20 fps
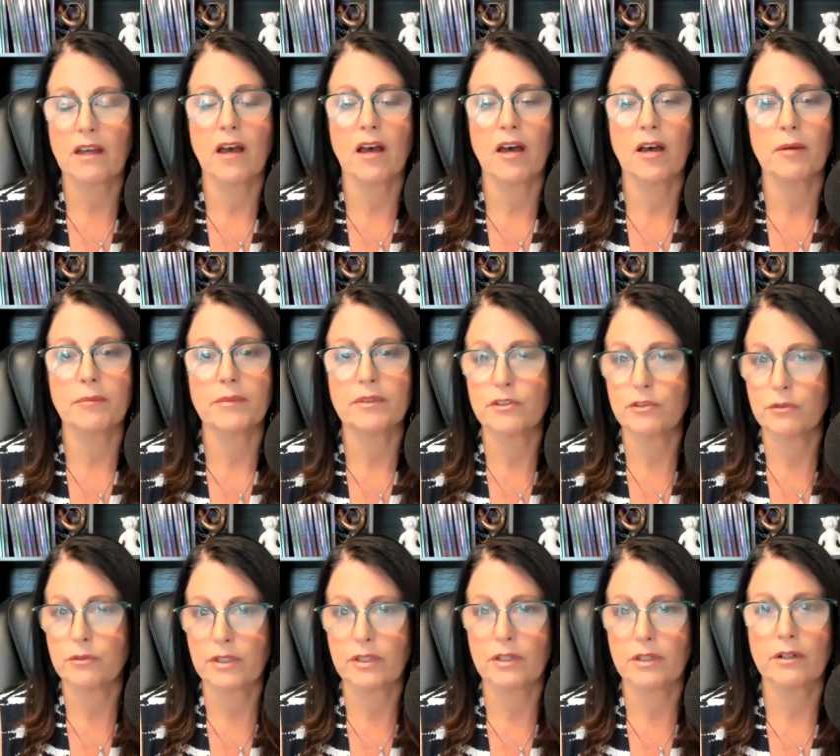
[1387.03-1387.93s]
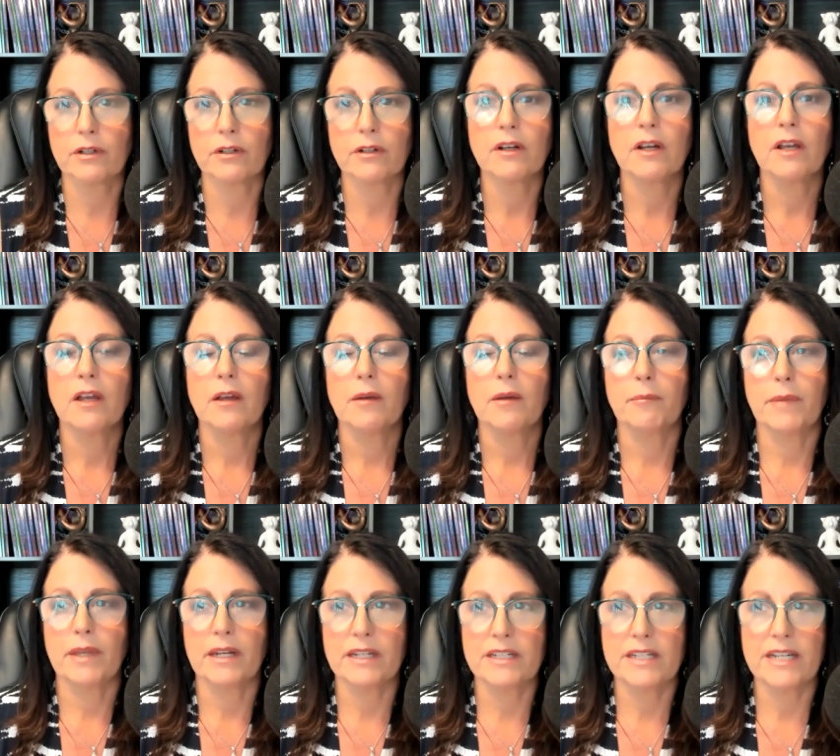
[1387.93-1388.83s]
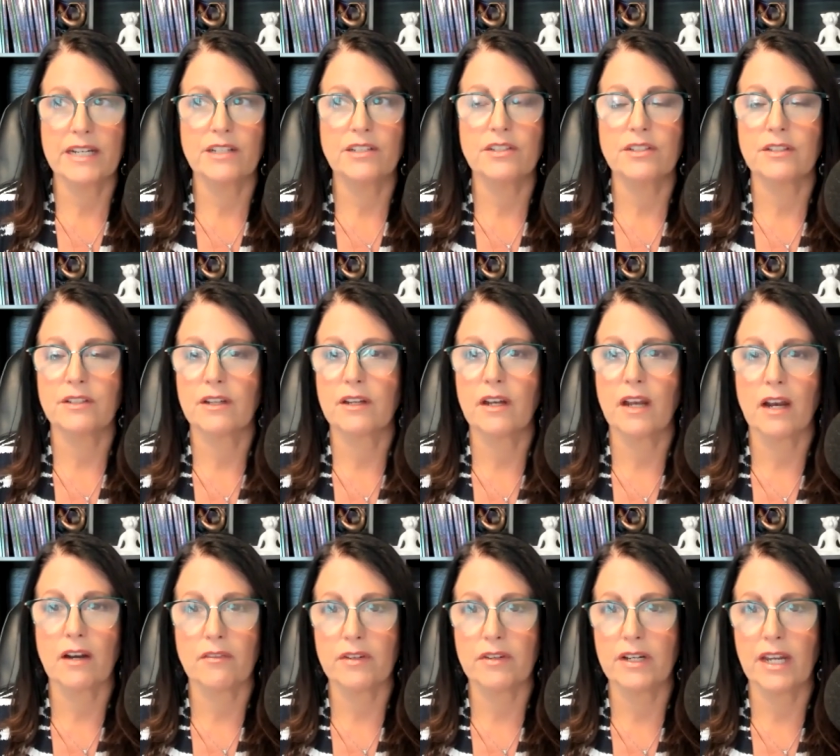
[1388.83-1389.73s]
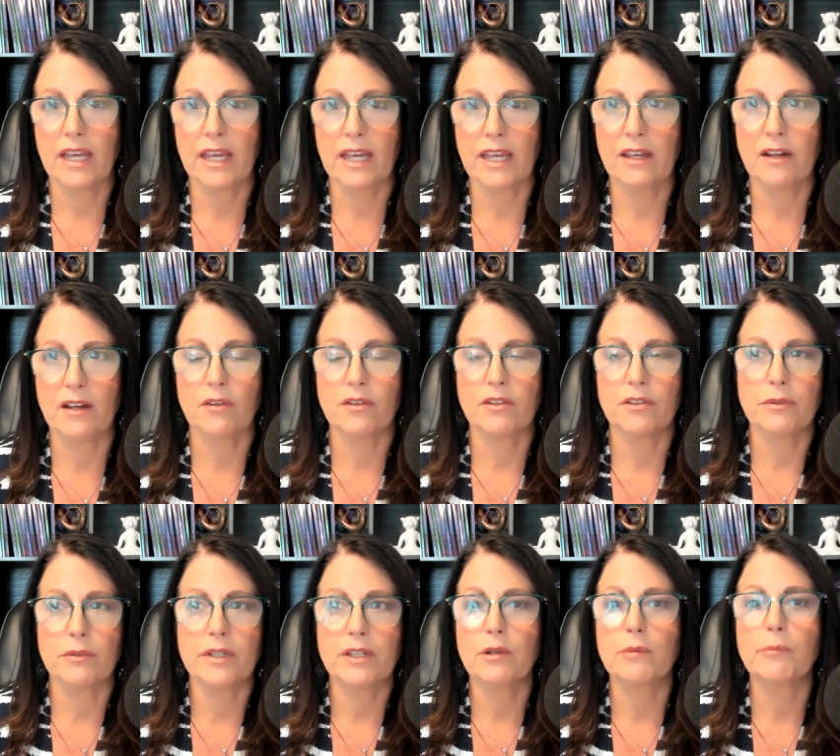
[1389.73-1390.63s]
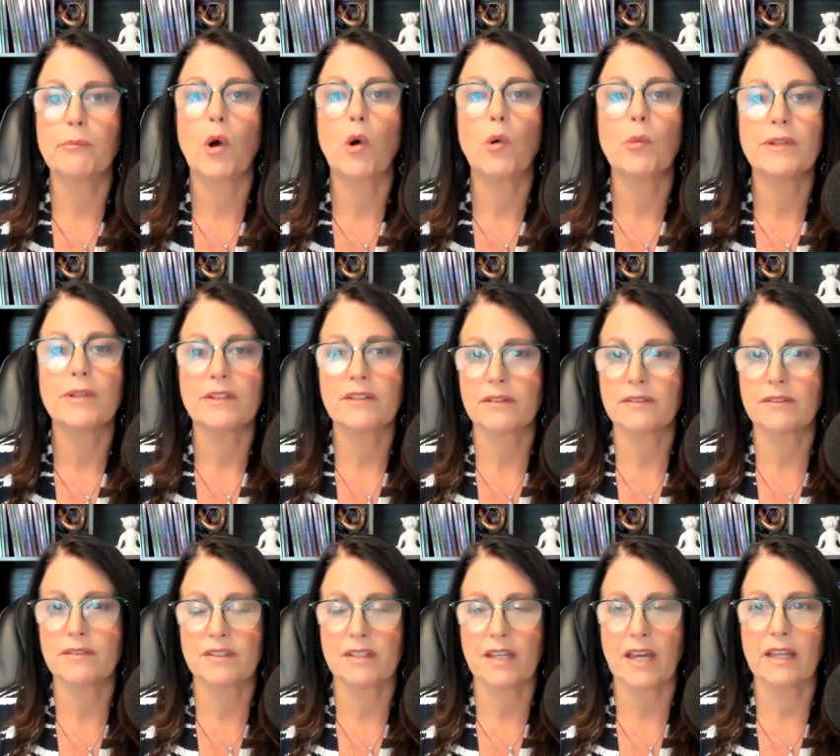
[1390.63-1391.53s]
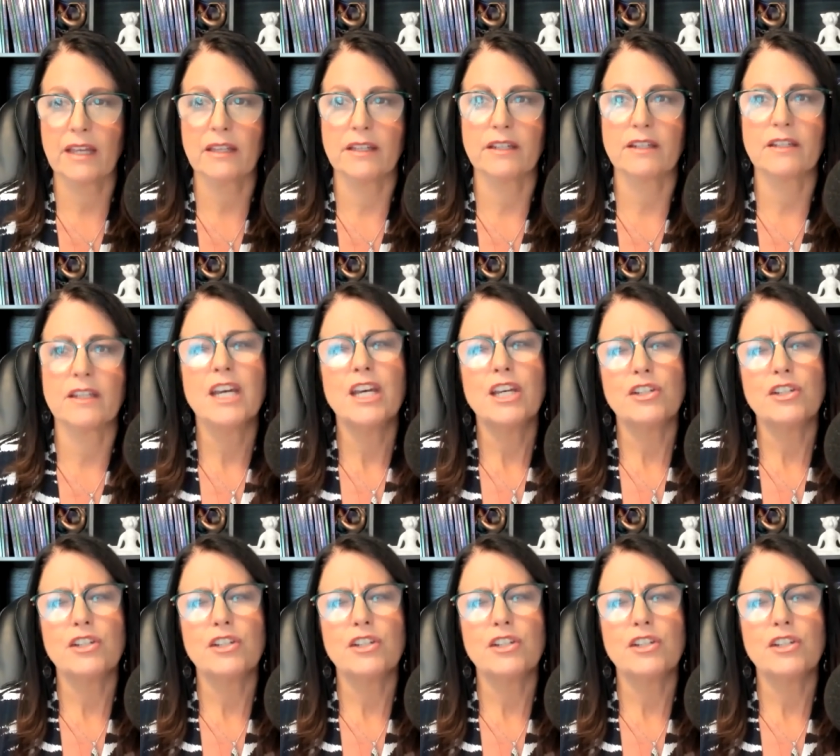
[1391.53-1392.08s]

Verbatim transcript: um, doing your meditation every day or doing your moments of silence,